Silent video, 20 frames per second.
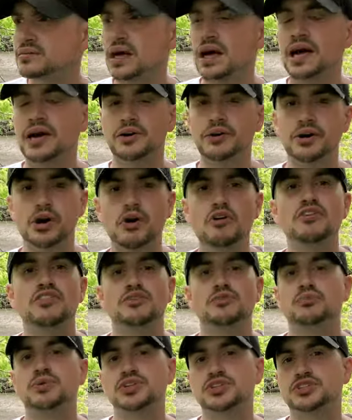I don't know,
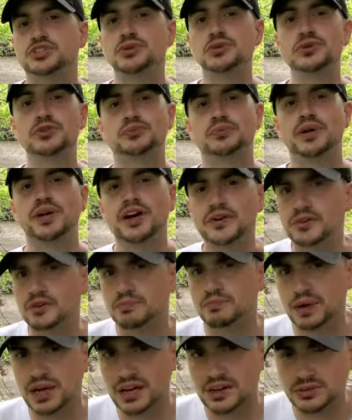
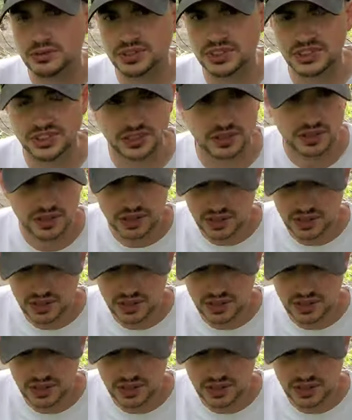200-300 pounds,